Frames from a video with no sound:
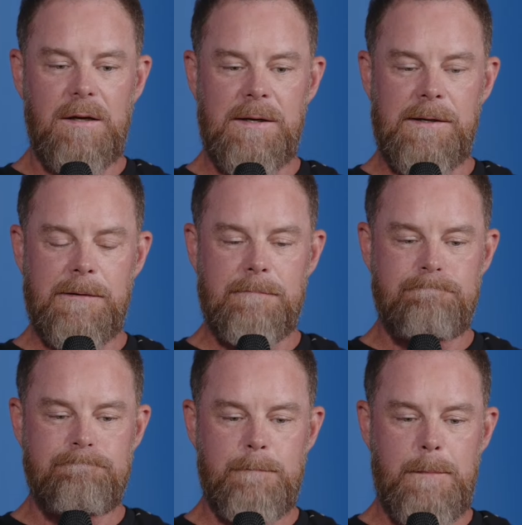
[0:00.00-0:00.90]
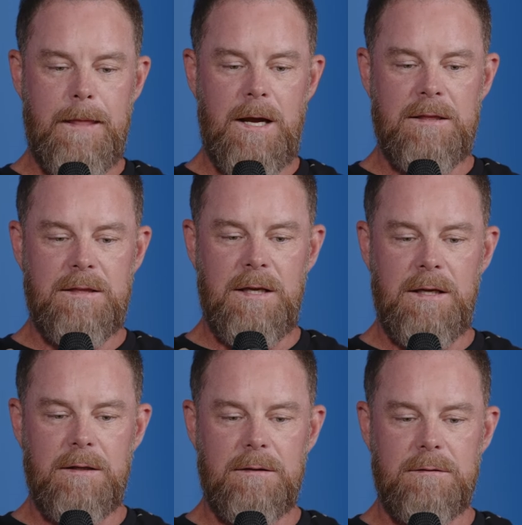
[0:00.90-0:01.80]
um, I
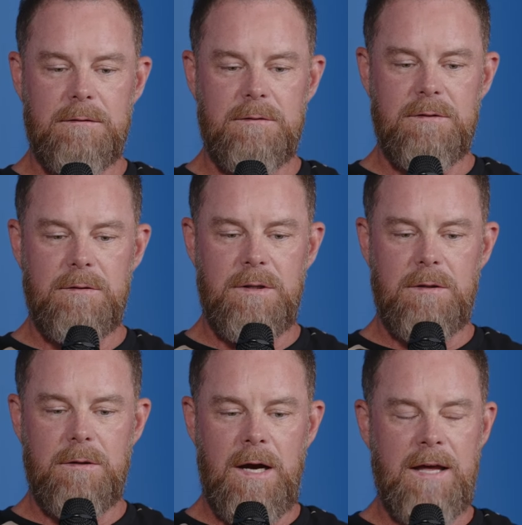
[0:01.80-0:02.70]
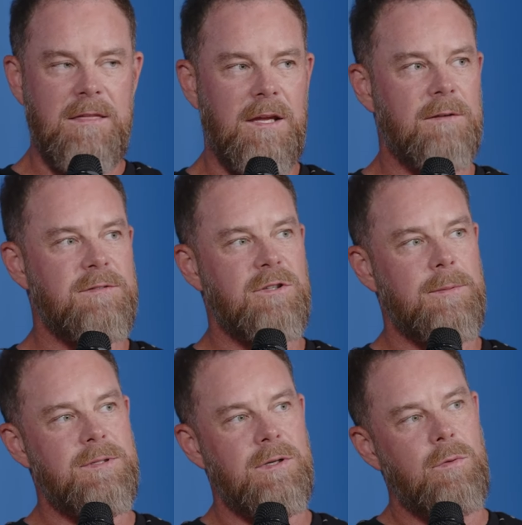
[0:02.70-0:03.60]
think I think of
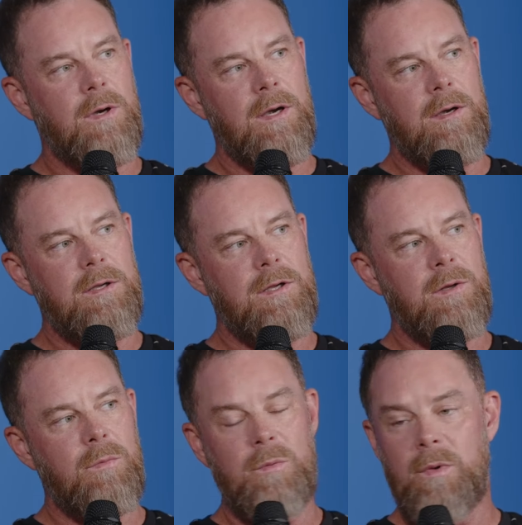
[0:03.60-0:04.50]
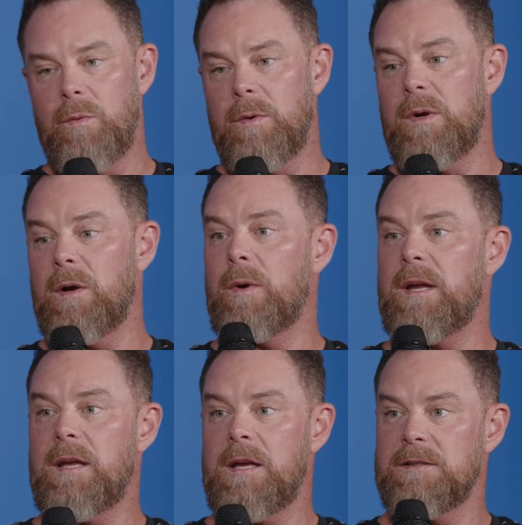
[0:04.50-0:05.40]
Scripture where you know when we when we are
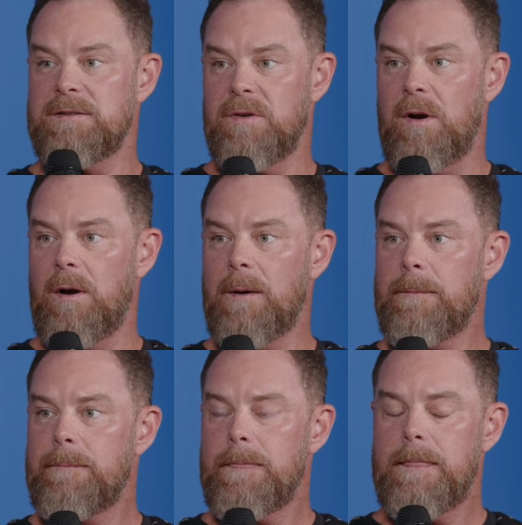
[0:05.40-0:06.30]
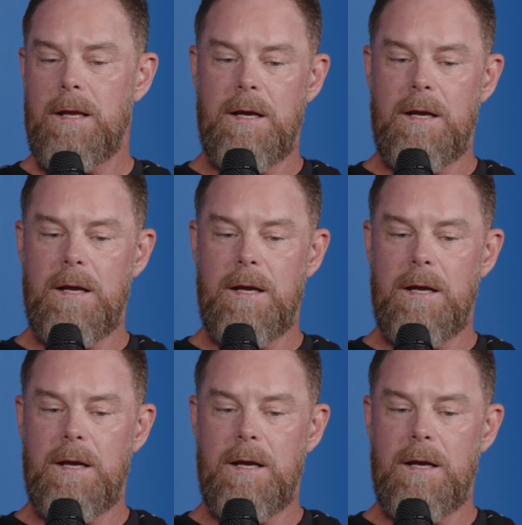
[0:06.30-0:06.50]
weak, He is strong. Mm.